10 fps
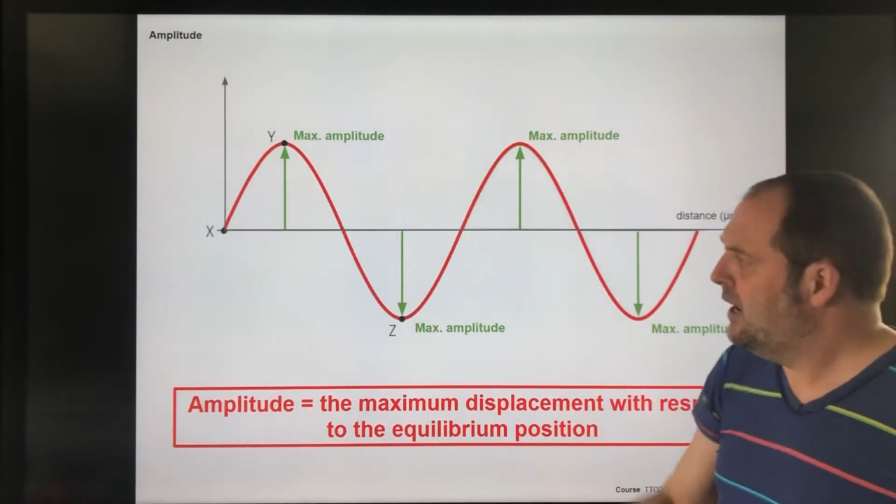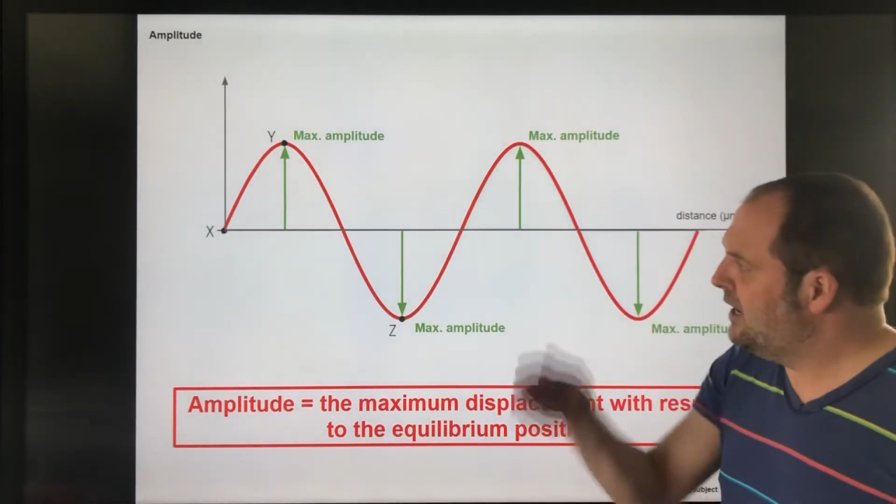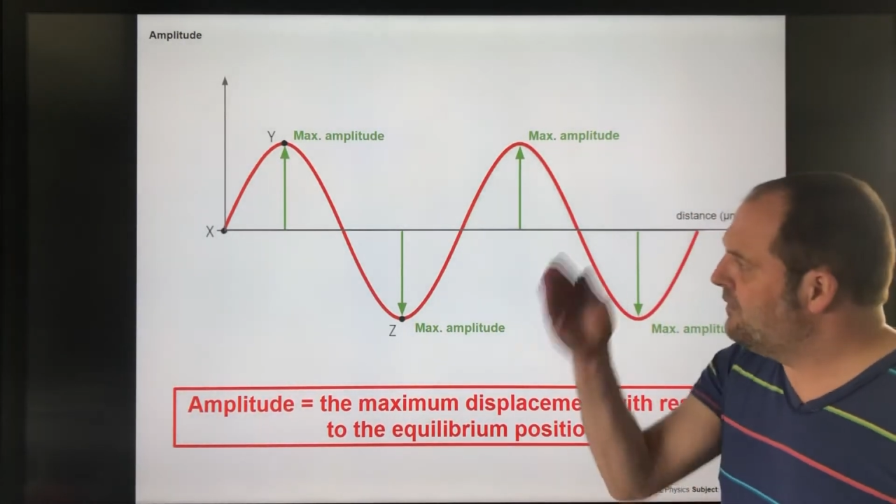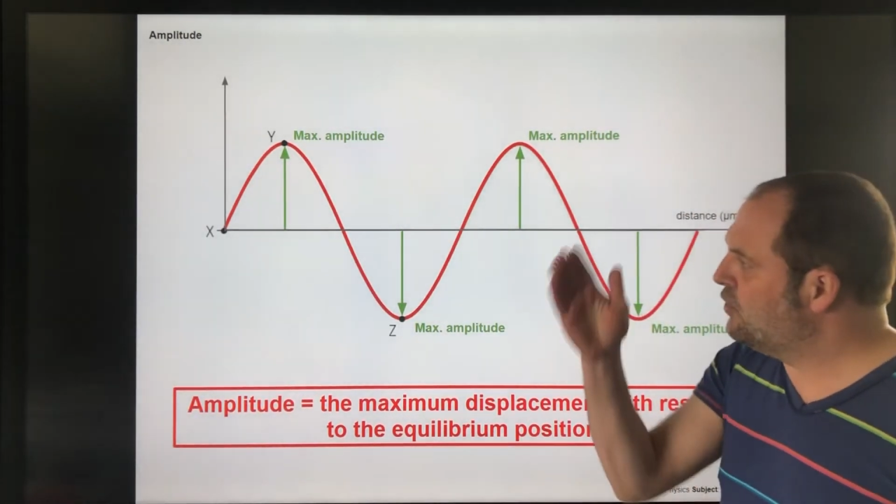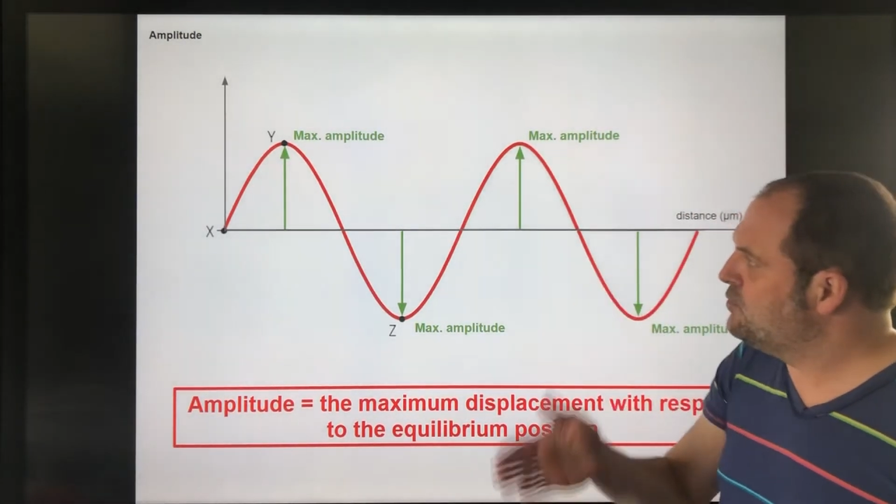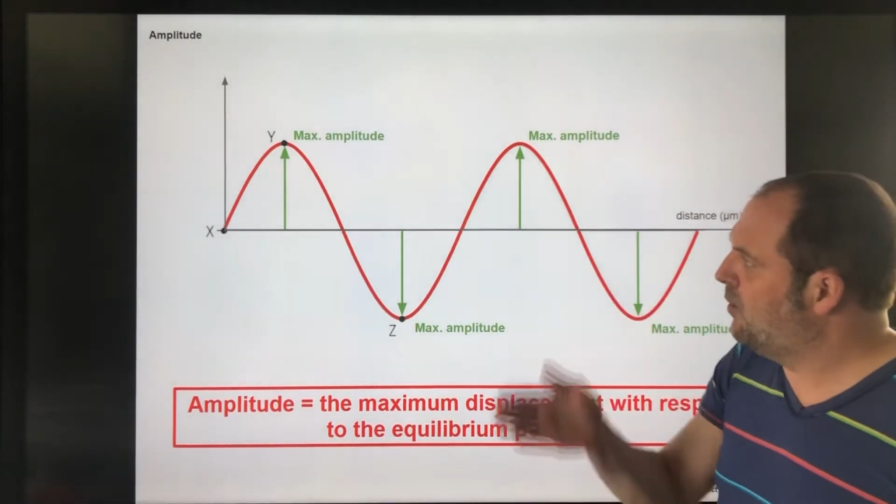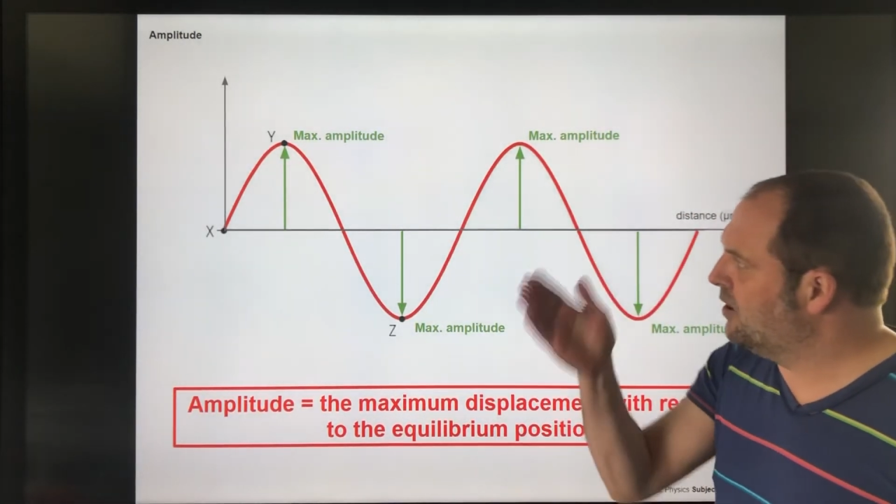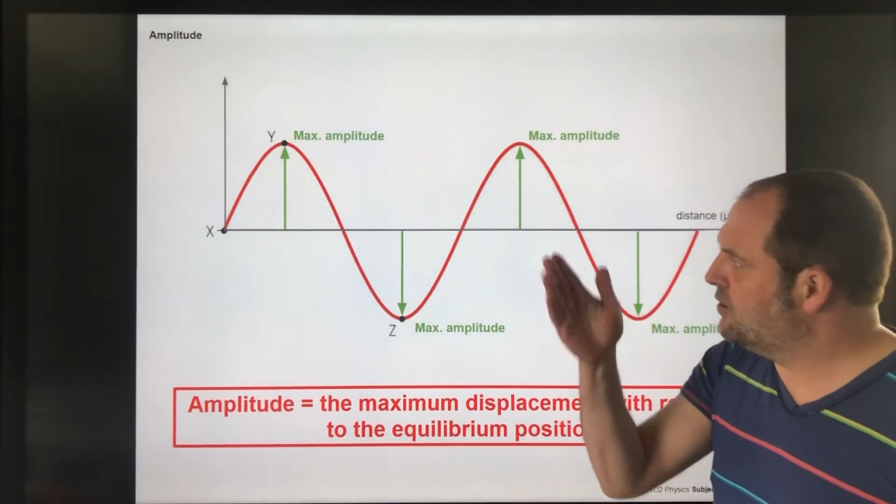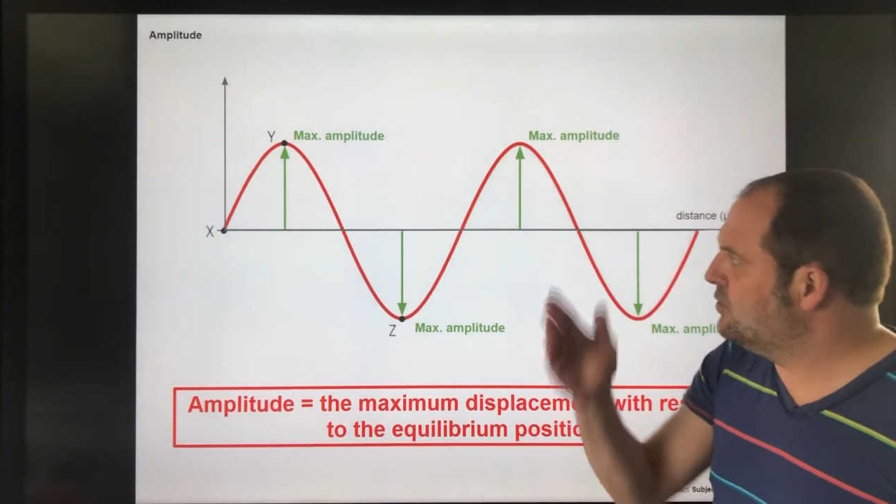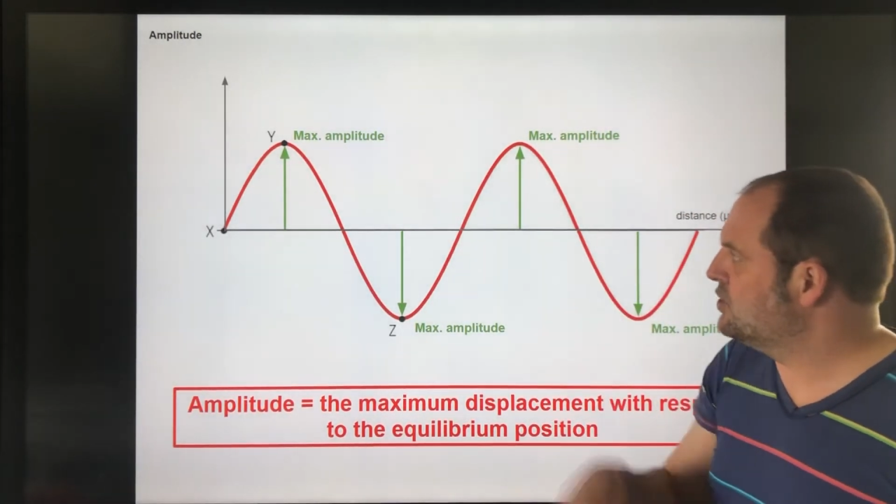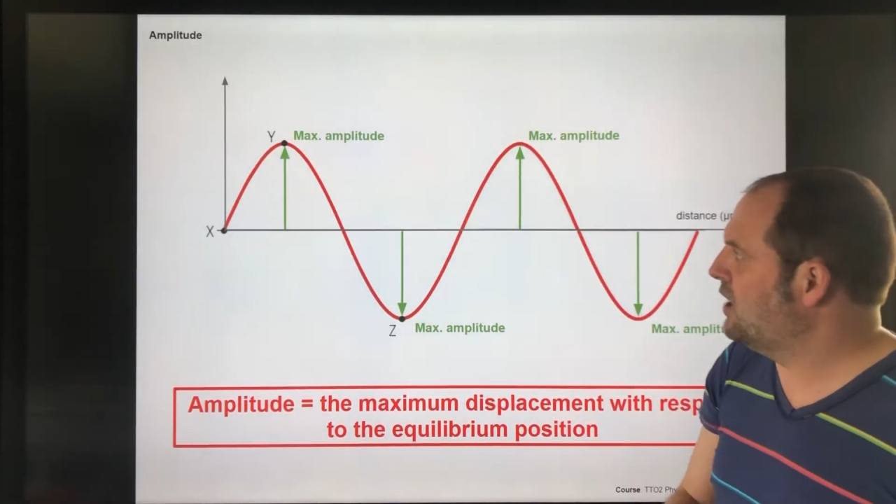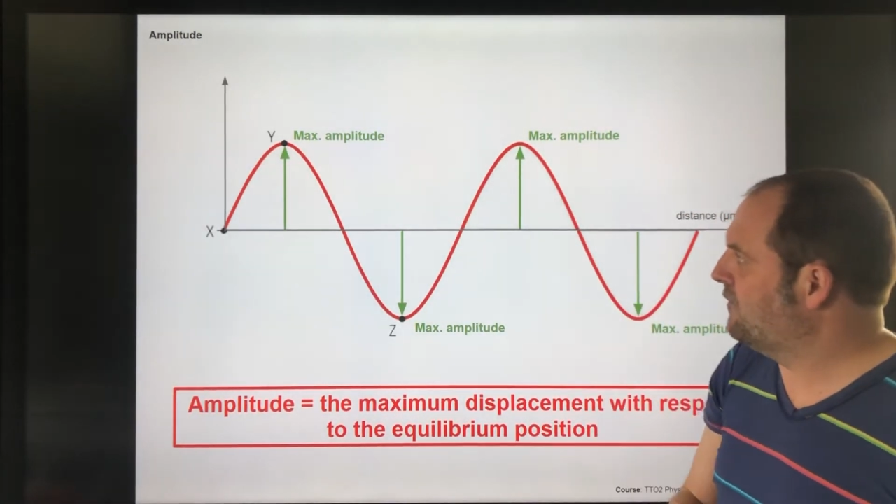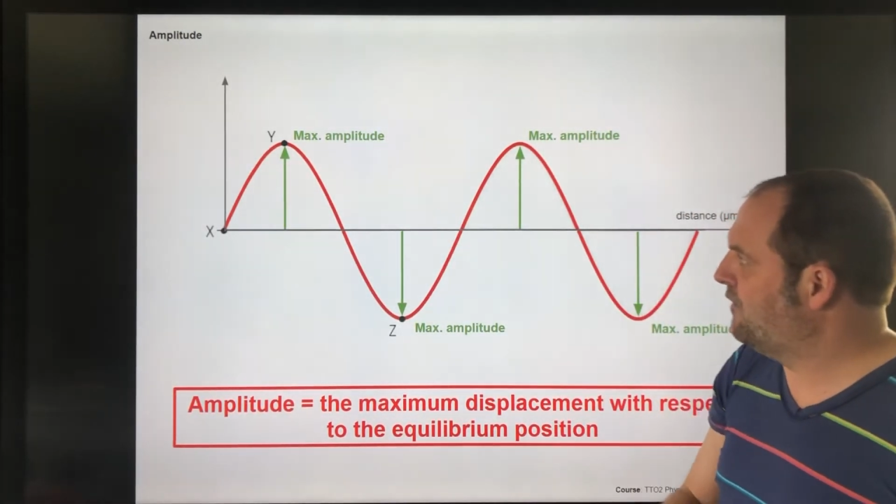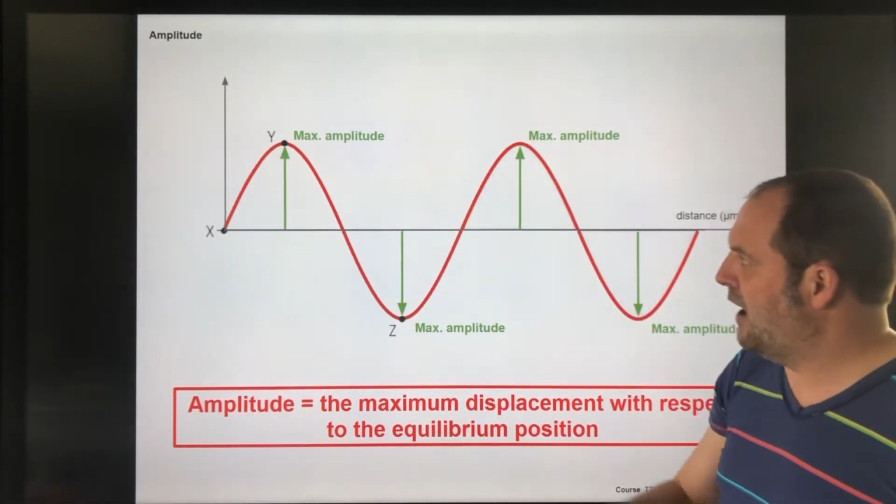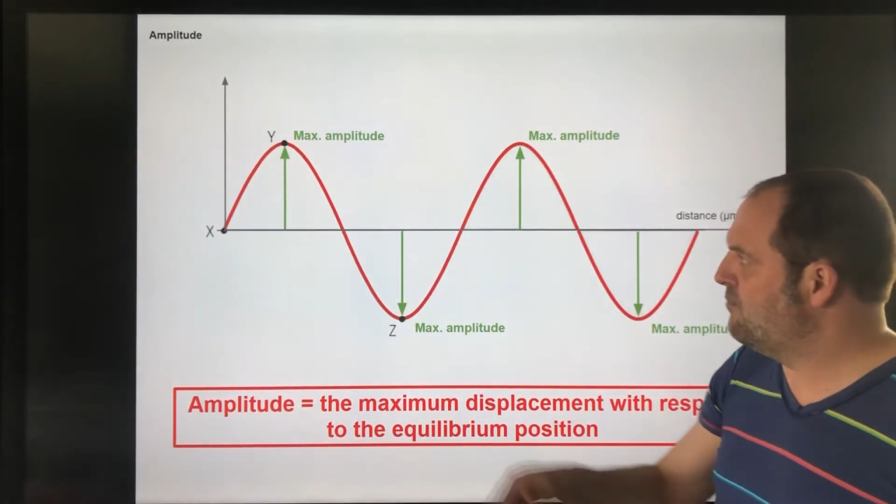And if those molecules
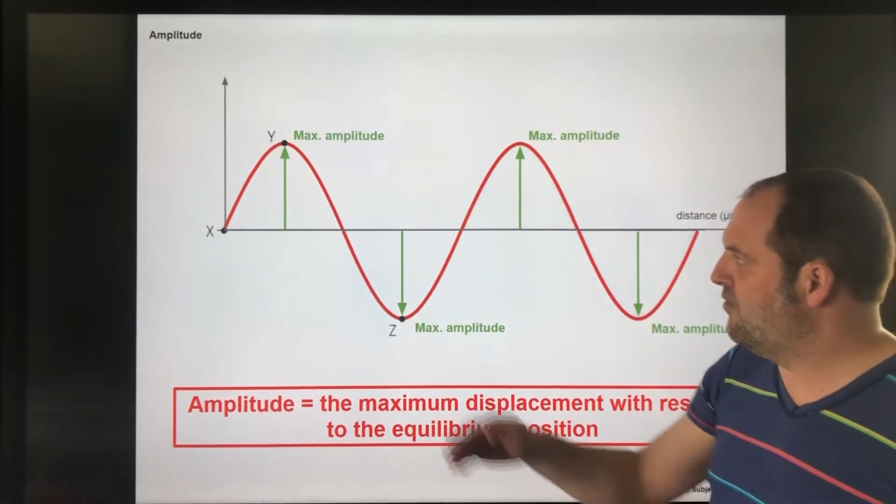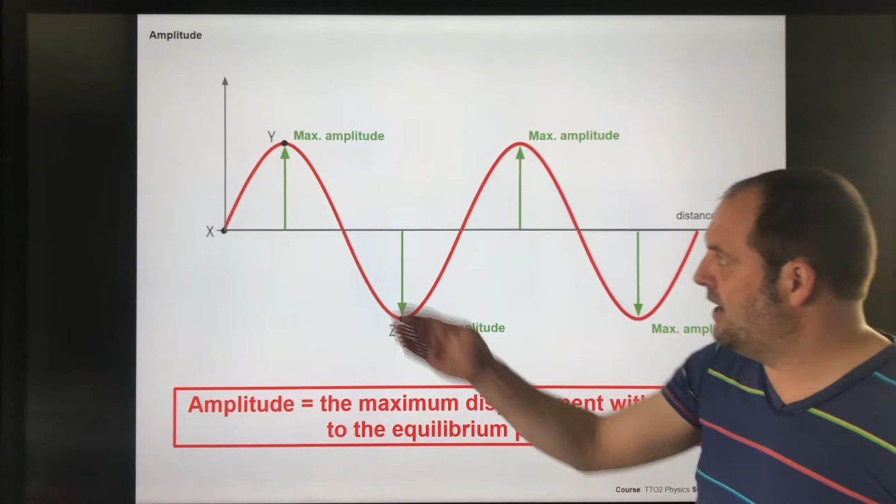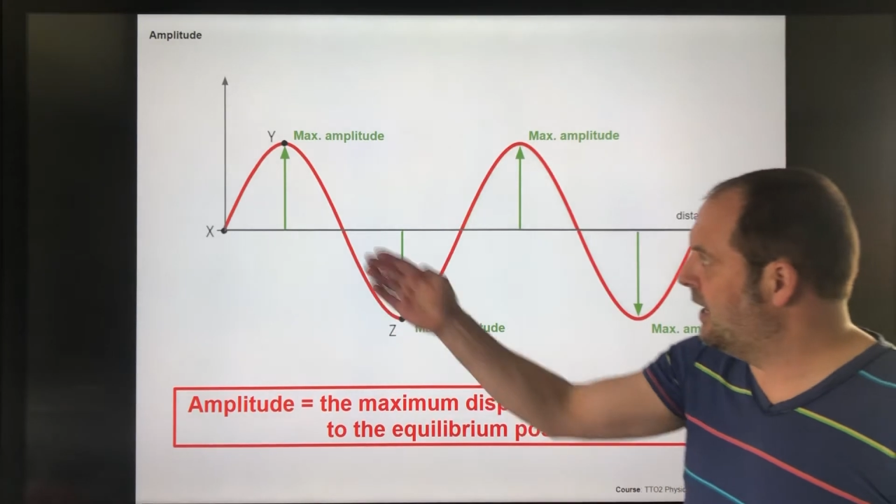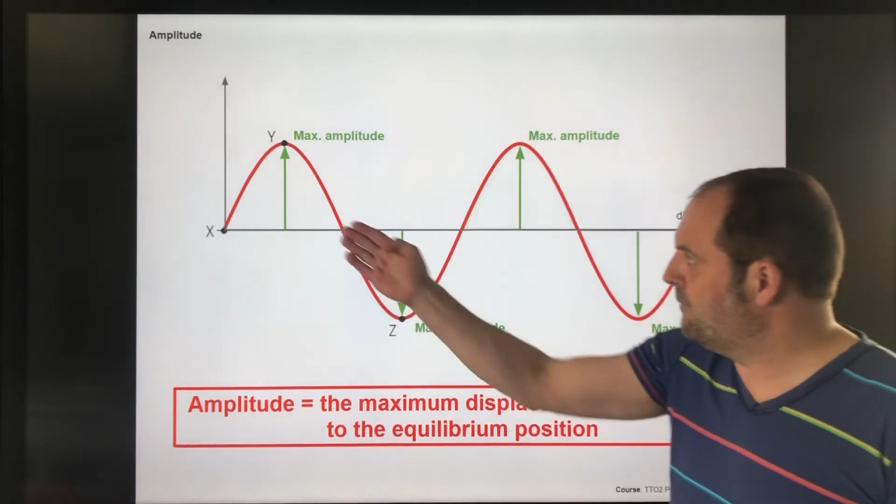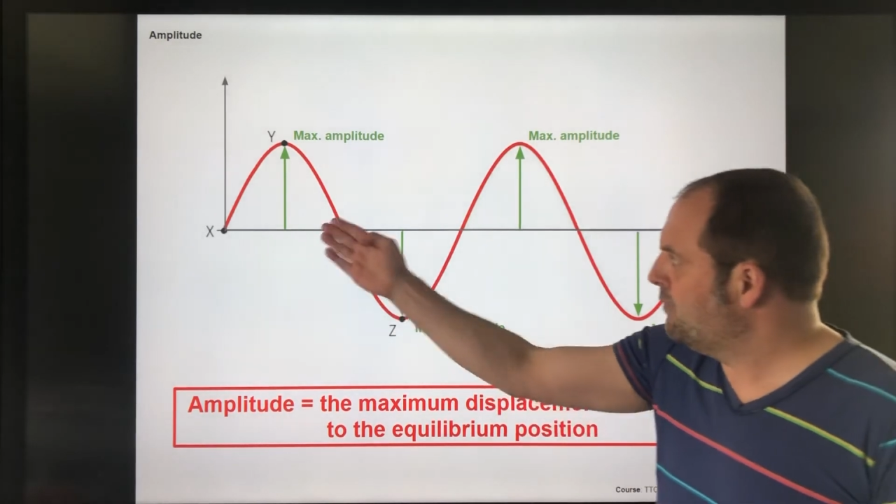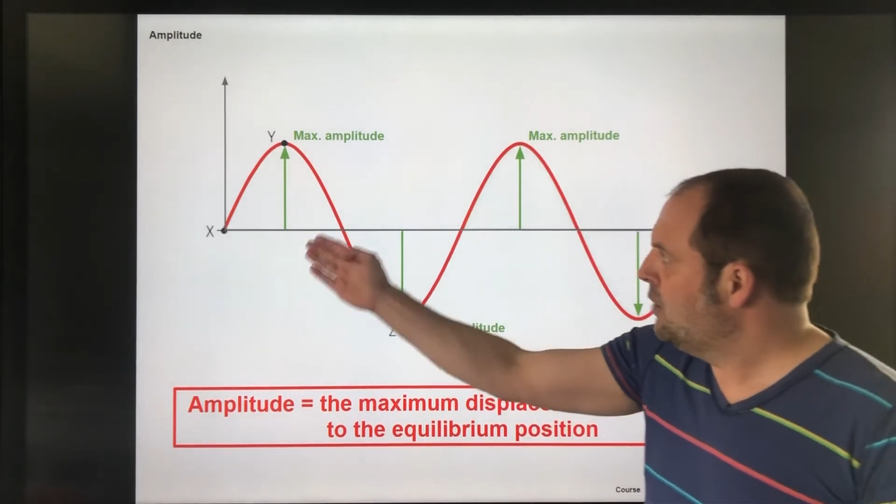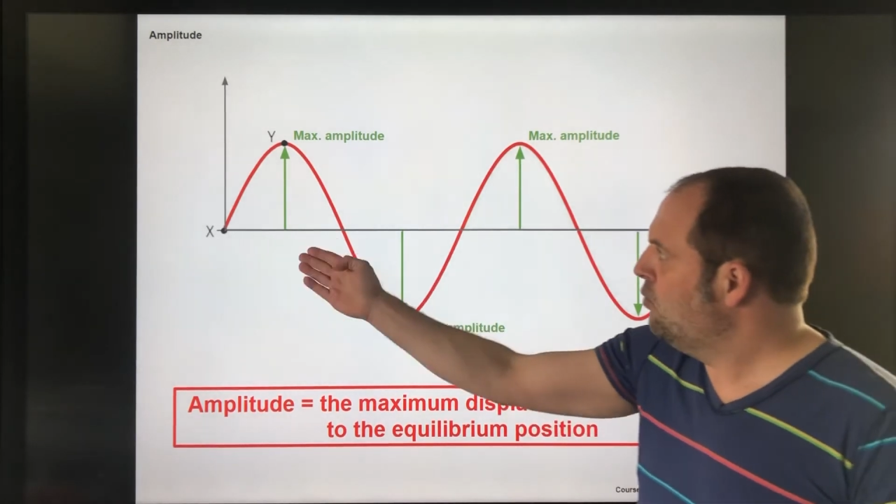start vibrating,